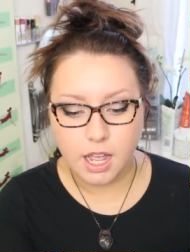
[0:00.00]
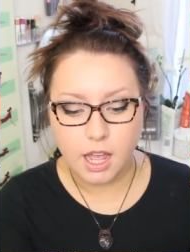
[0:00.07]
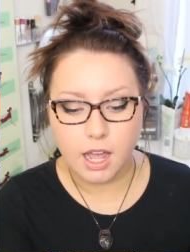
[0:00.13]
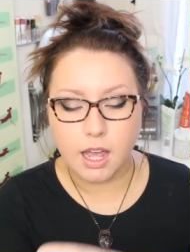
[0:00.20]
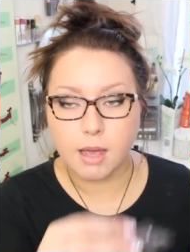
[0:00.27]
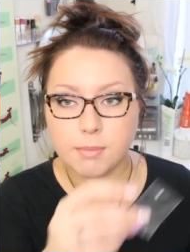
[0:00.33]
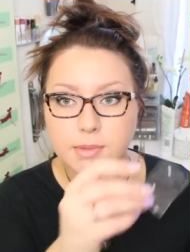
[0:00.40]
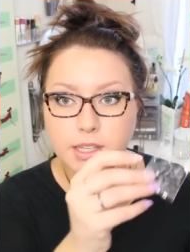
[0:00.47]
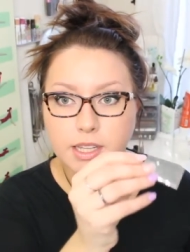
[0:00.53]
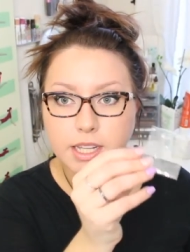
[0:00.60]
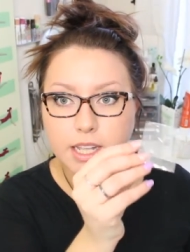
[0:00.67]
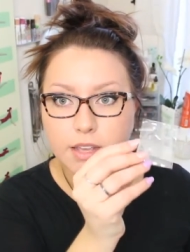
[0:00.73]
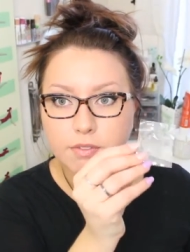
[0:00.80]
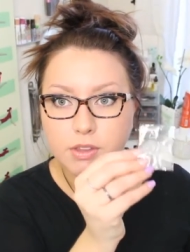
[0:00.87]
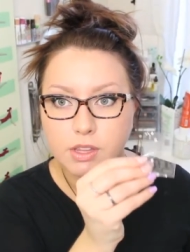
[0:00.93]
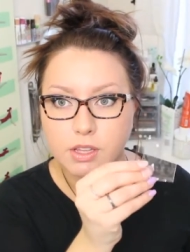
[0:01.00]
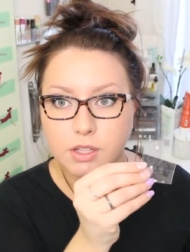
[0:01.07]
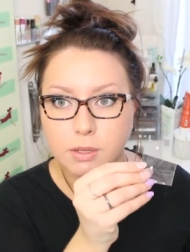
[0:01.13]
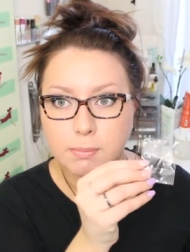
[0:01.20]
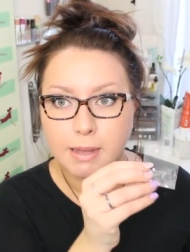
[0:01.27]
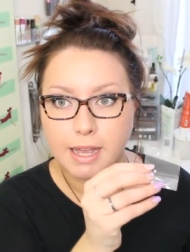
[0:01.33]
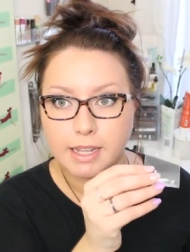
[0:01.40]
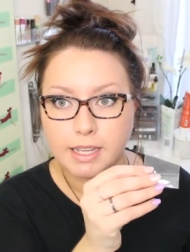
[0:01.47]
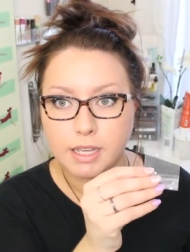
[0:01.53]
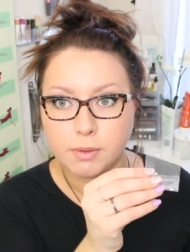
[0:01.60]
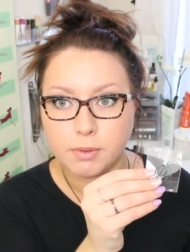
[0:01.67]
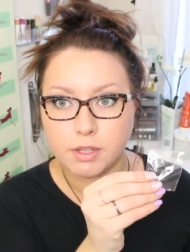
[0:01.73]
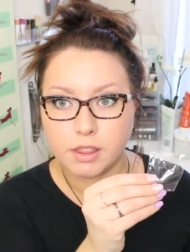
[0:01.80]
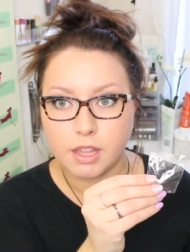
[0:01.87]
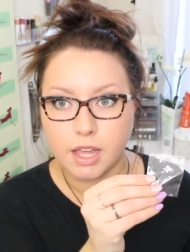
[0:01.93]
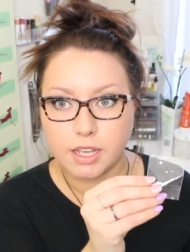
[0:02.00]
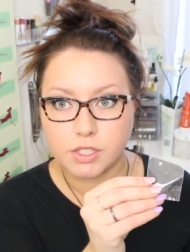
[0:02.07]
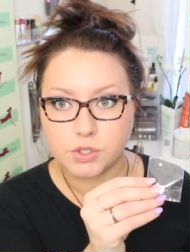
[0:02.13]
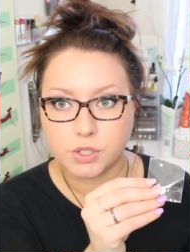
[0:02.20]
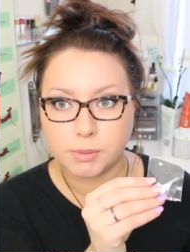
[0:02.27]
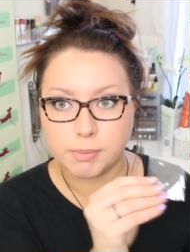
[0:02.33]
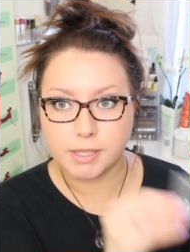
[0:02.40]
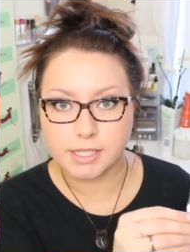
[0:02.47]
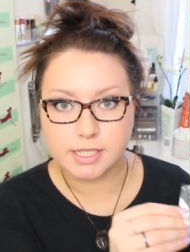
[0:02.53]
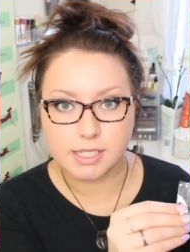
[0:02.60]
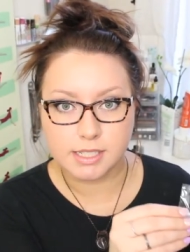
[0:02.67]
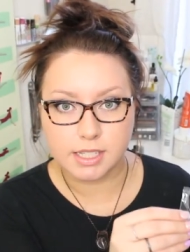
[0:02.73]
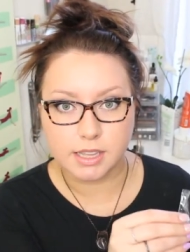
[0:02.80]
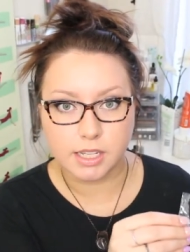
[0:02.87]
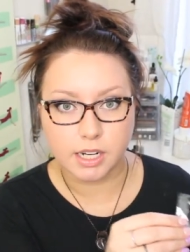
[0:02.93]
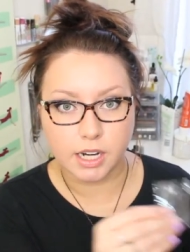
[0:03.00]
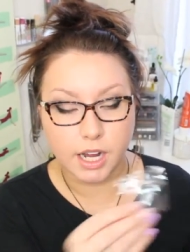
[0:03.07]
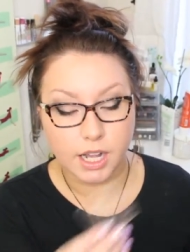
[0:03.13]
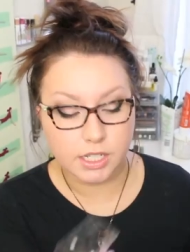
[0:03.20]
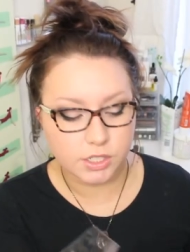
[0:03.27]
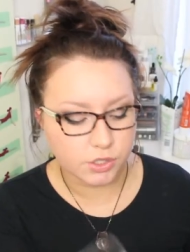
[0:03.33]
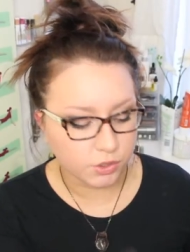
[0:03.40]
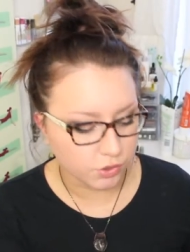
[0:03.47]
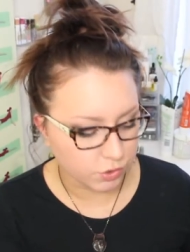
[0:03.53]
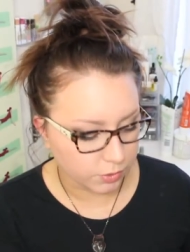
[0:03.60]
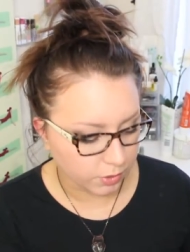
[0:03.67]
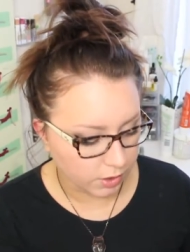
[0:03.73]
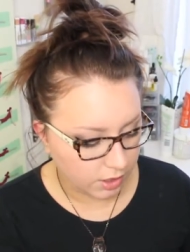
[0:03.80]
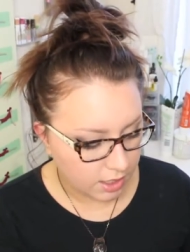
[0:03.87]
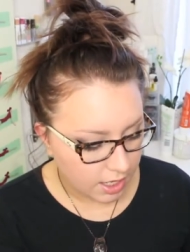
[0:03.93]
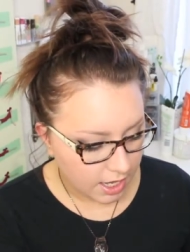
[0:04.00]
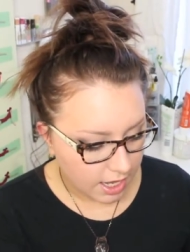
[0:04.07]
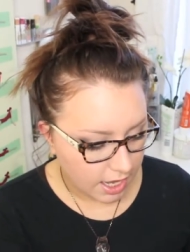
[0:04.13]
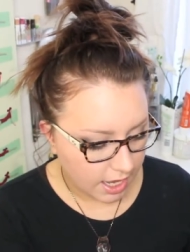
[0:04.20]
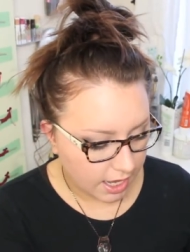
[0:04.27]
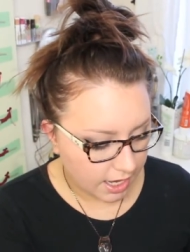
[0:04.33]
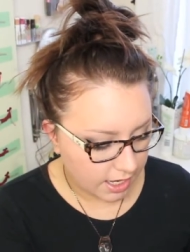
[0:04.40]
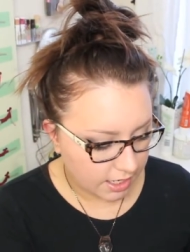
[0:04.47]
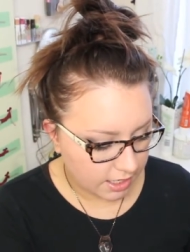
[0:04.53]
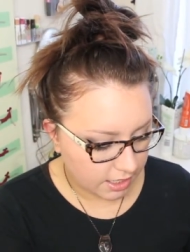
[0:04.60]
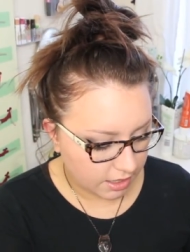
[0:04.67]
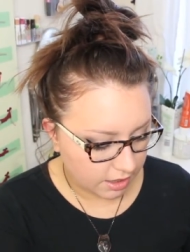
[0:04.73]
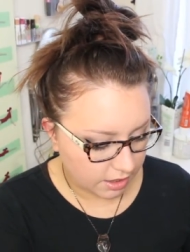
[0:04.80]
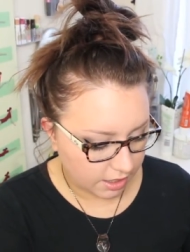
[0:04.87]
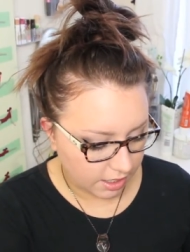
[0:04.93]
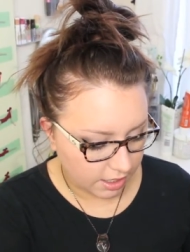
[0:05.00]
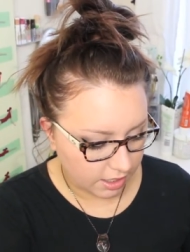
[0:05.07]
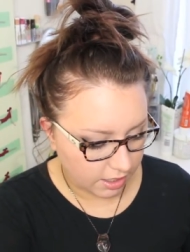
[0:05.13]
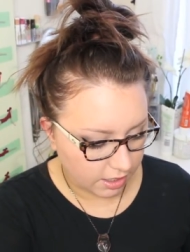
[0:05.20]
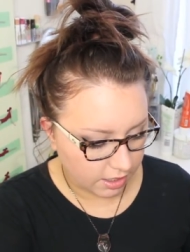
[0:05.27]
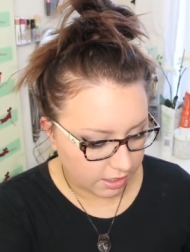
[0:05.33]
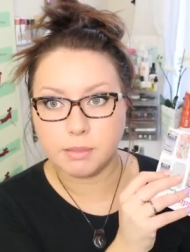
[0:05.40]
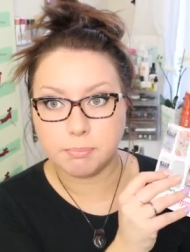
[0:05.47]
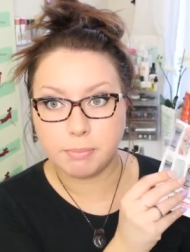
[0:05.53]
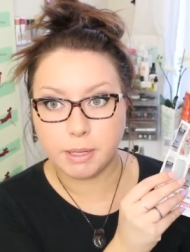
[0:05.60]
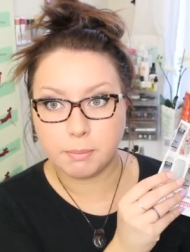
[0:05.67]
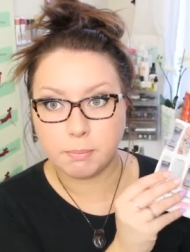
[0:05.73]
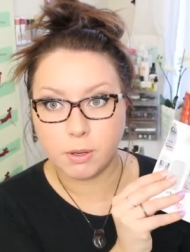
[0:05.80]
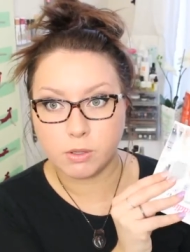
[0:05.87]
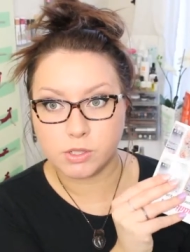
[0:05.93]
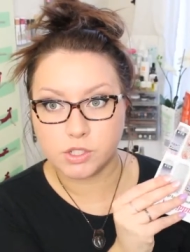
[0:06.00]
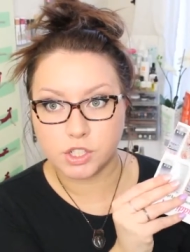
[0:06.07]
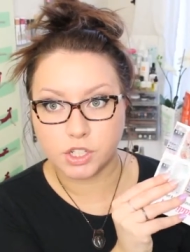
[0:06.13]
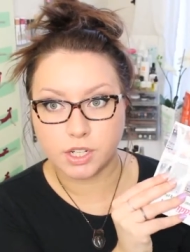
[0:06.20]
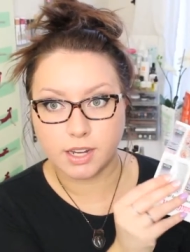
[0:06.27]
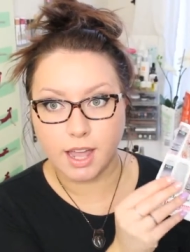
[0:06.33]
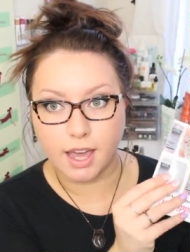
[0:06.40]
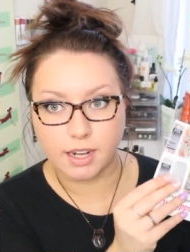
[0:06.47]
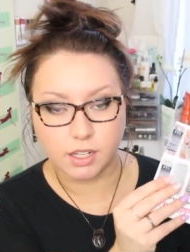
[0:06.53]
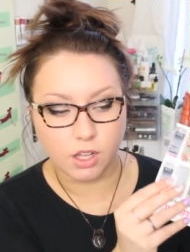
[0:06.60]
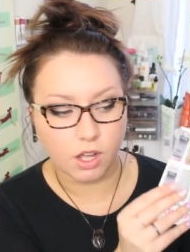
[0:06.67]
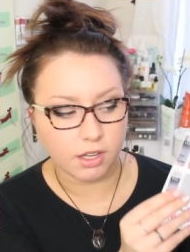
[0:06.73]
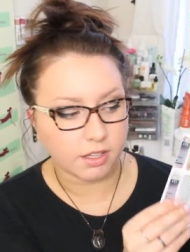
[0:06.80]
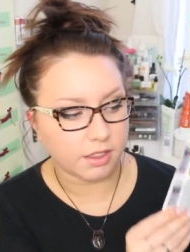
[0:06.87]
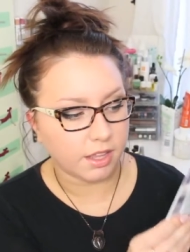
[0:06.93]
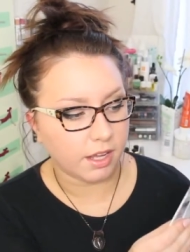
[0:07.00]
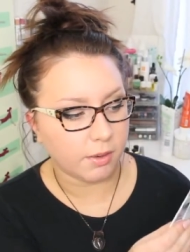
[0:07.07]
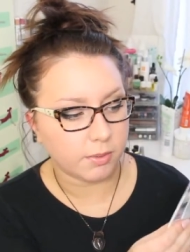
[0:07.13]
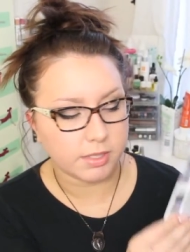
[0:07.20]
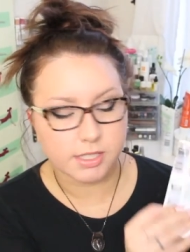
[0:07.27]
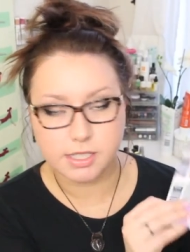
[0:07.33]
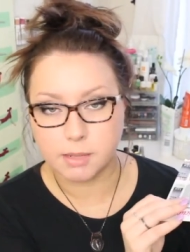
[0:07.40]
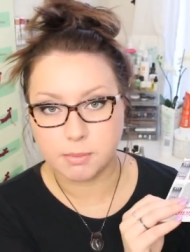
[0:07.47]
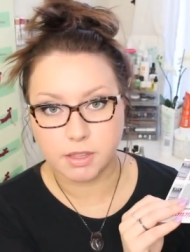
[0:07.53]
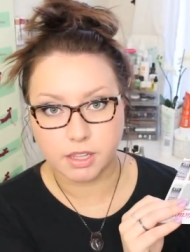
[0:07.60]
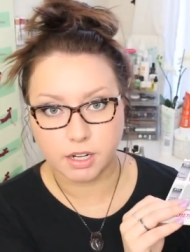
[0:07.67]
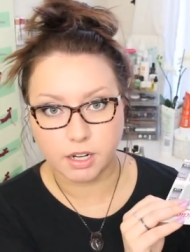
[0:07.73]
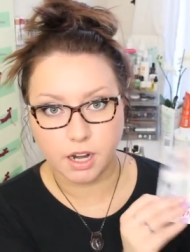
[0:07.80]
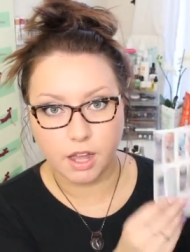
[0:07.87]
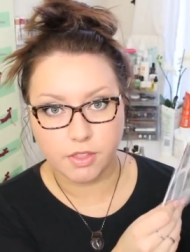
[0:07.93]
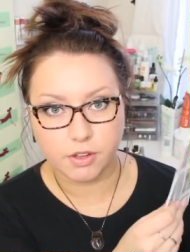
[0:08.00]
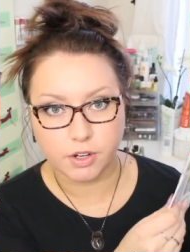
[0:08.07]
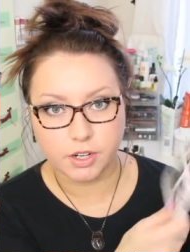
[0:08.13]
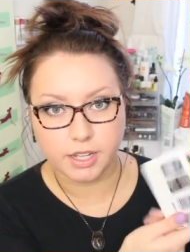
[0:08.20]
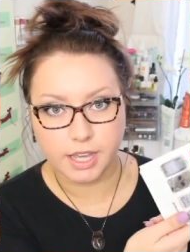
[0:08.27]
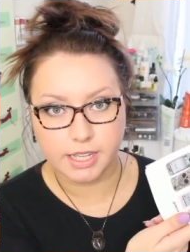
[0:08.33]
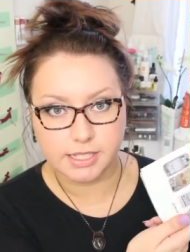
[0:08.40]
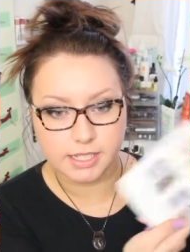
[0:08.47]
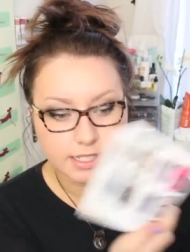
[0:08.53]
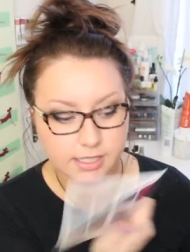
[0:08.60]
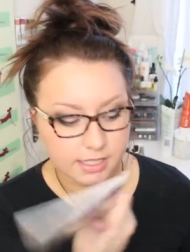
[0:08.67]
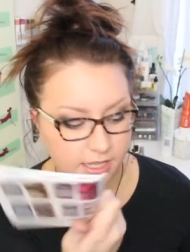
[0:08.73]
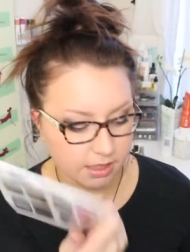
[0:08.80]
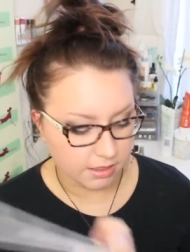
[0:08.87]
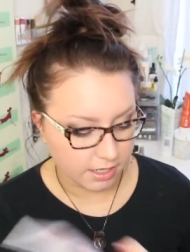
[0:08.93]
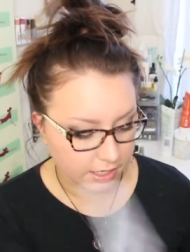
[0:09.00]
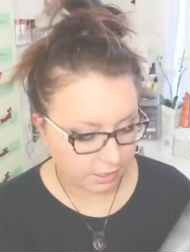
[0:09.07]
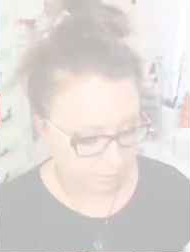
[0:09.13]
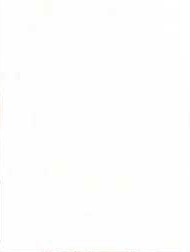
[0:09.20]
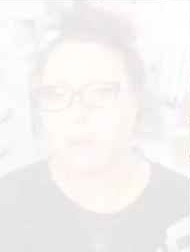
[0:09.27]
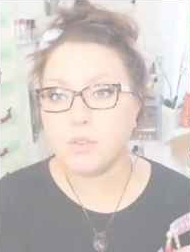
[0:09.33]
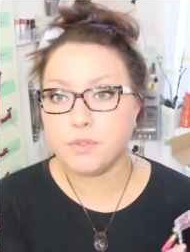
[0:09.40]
Then they give you the little baggie with extra pieces in there as usual, and their big poster catalog thing with some of their other cases in there.